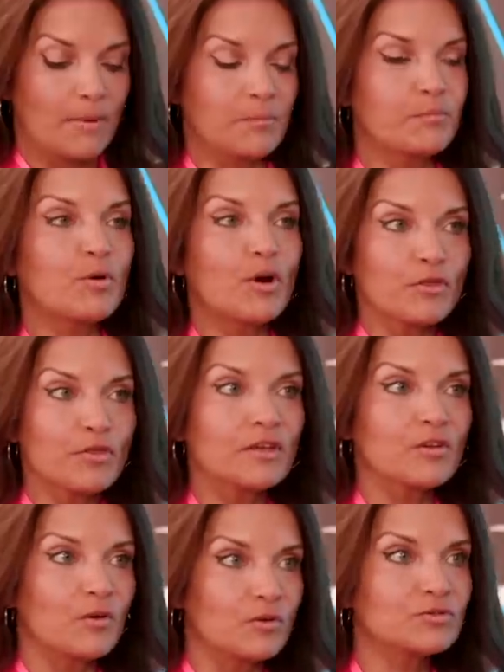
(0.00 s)
but
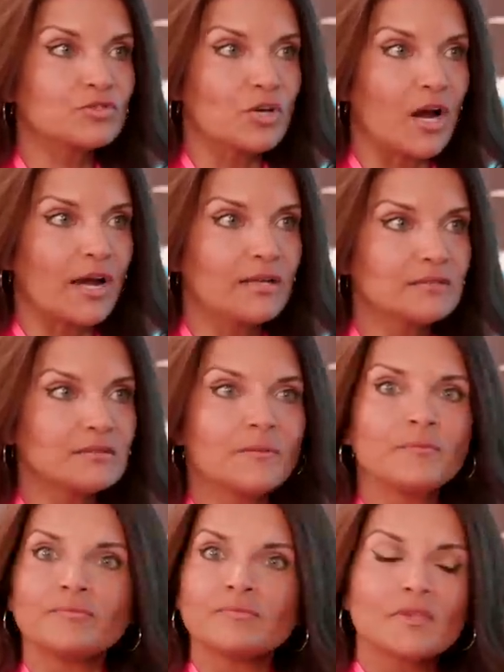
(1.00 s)
birthing your own child
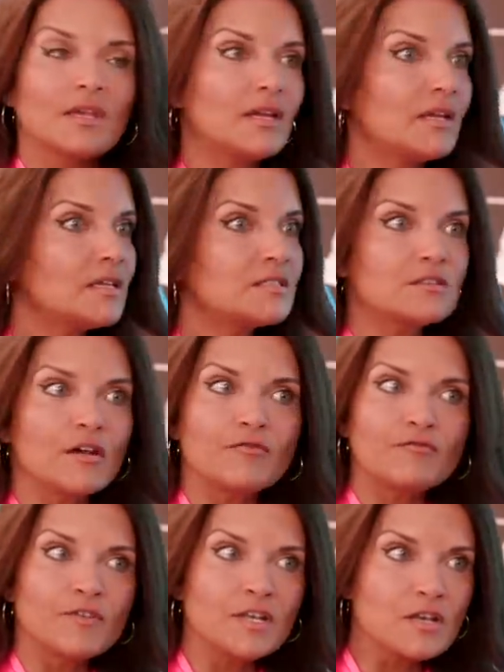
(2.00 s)
is a
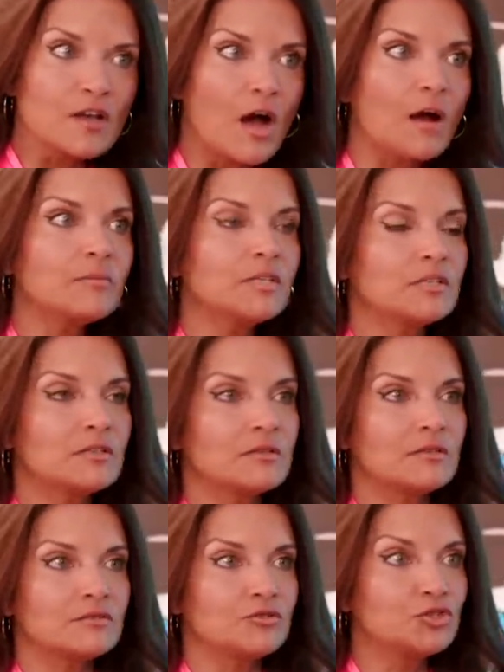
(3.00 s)

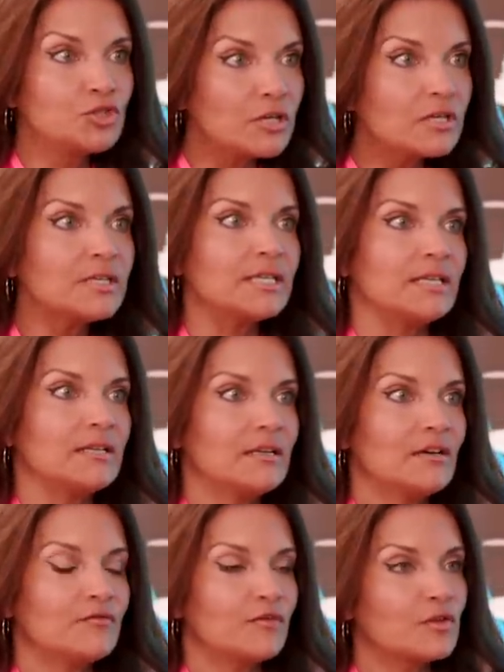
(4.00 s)
phenomenal journey
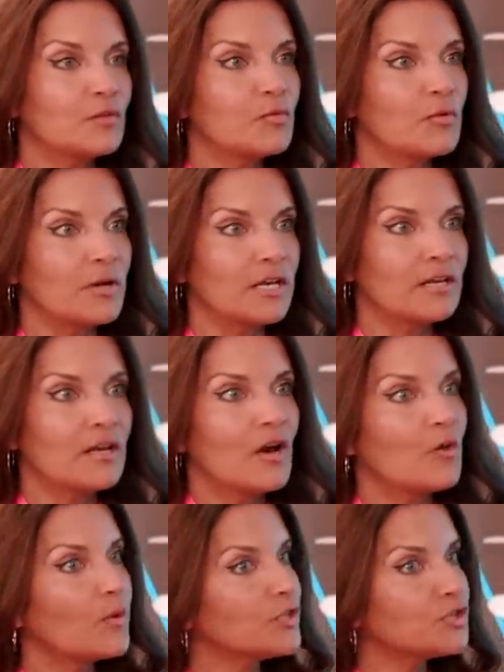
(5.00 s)
for the woman,
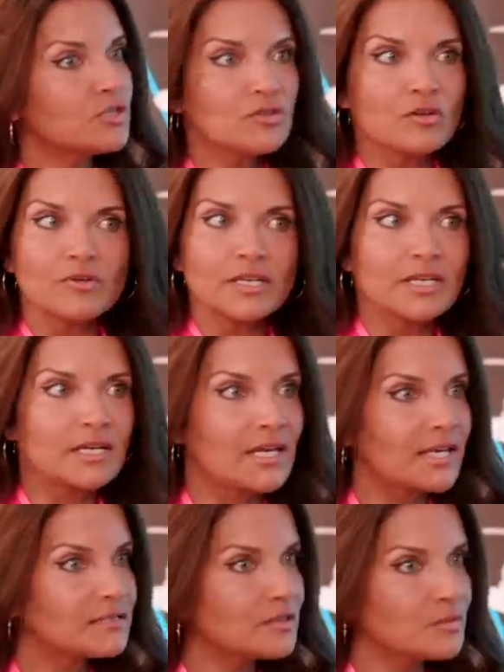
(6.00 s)
where she's already
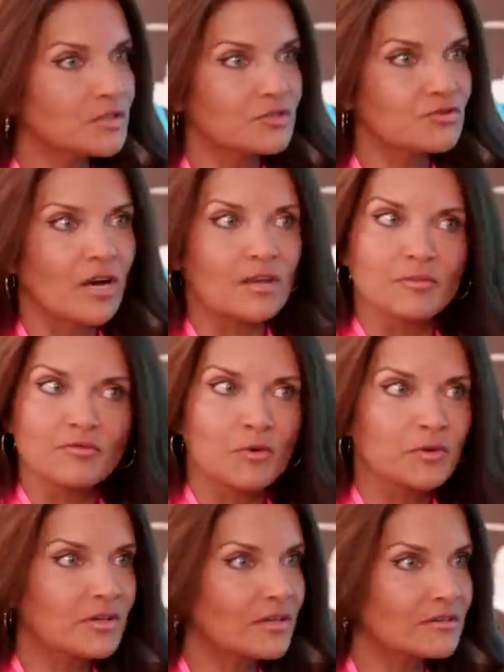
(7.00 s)
connected with the child
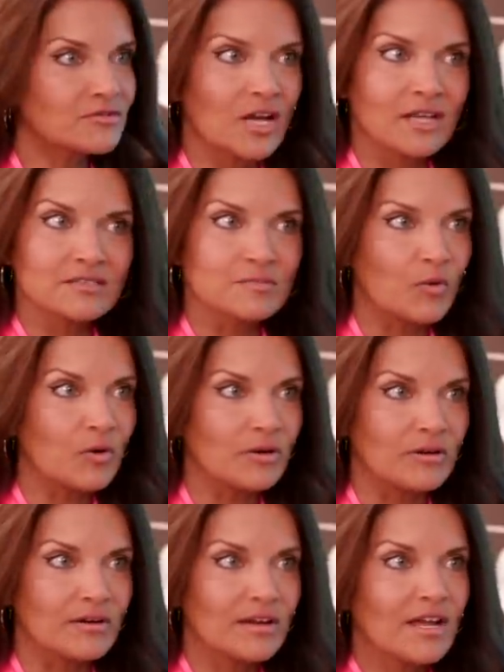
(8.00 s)
before the co- child is
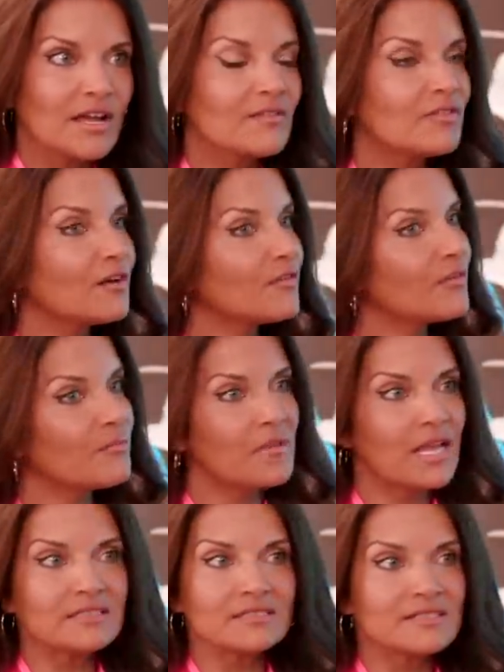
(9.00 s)
born. mm The the
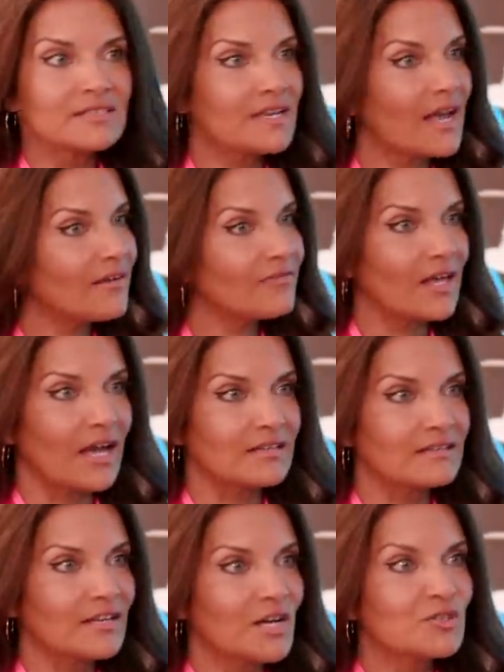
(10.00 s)
male doesn't have that.
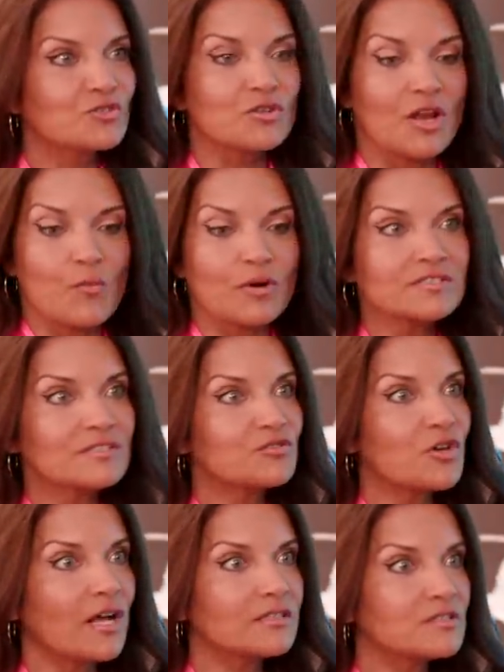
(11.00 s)
So now once the
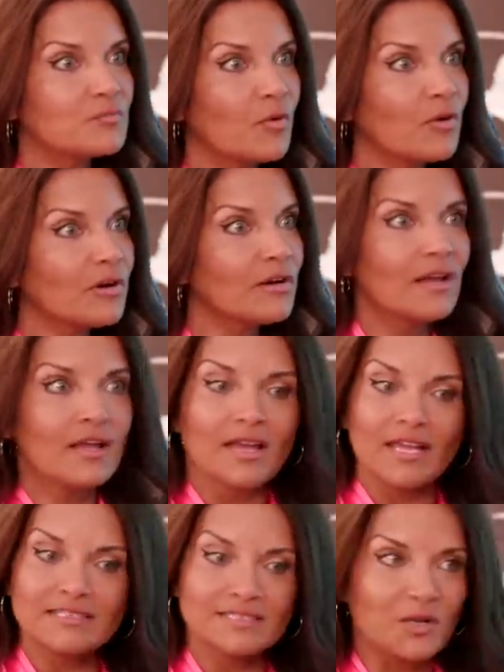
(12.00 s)
child is born,
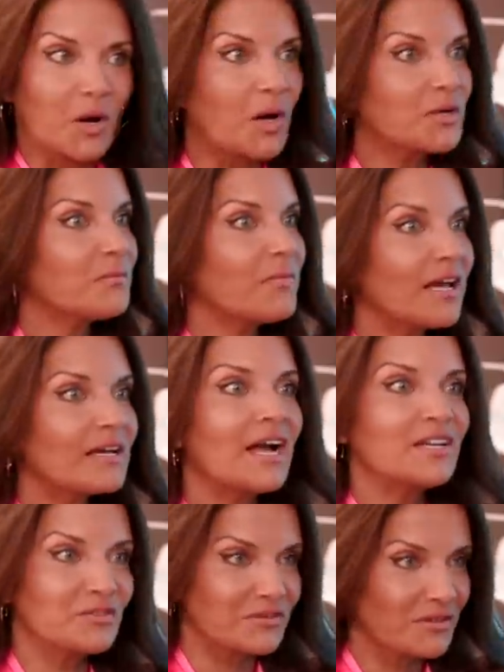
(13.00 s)
it's an automatic
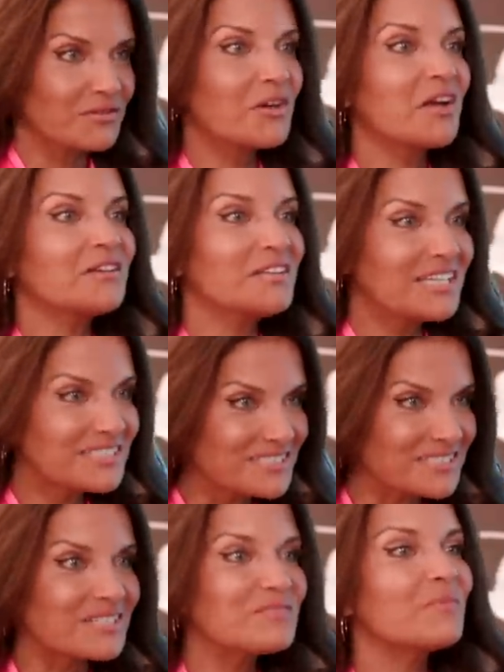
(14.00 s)
kind, not an
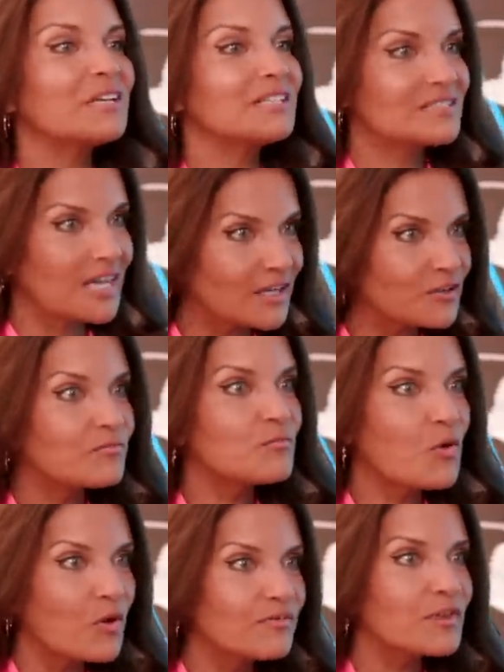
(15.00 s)
instant, but it's kind of
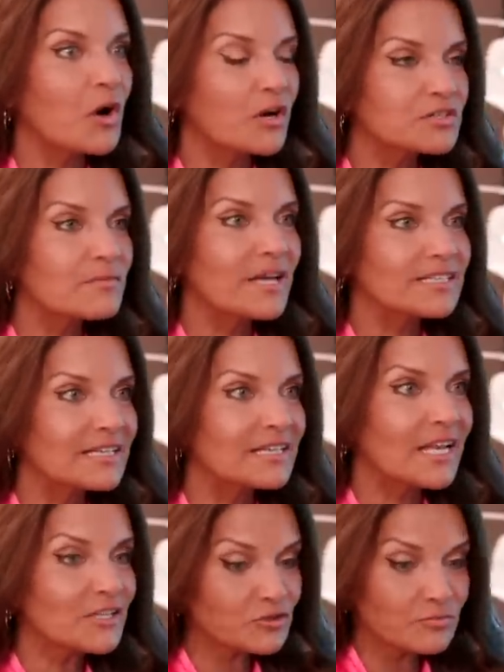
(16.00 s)
more of an mm-hmm. automatic
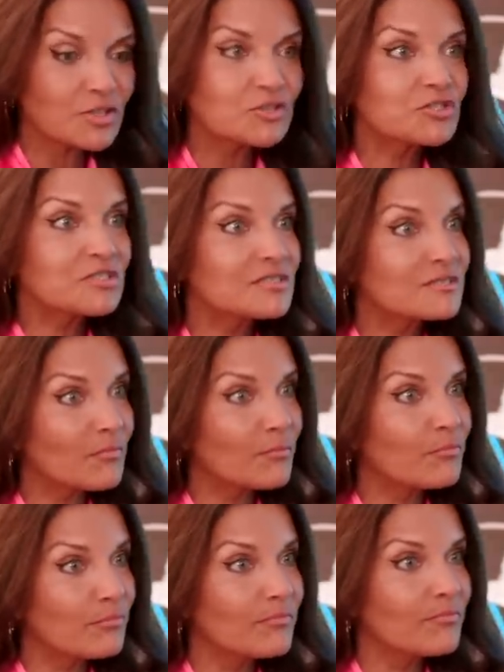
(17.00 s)
connection because mm-hmm. she's
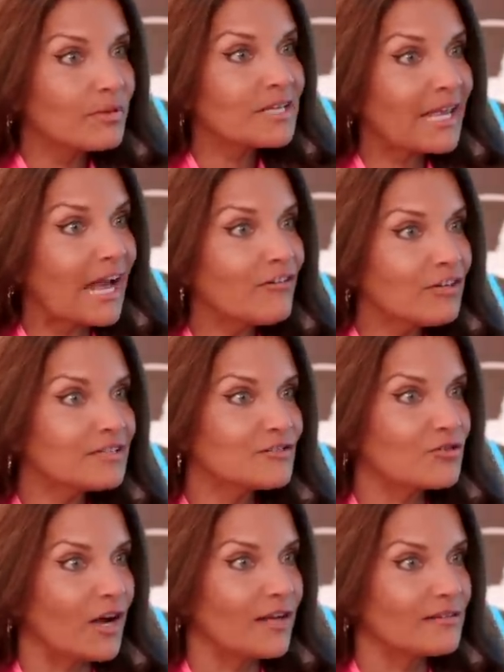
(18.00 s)
been carrying the
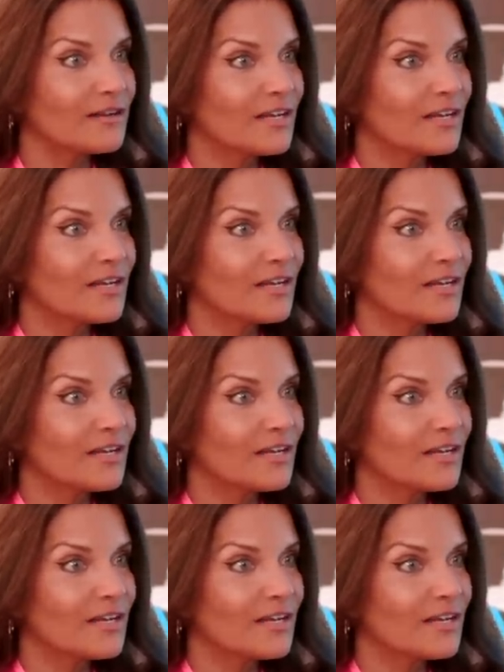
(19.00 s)
child.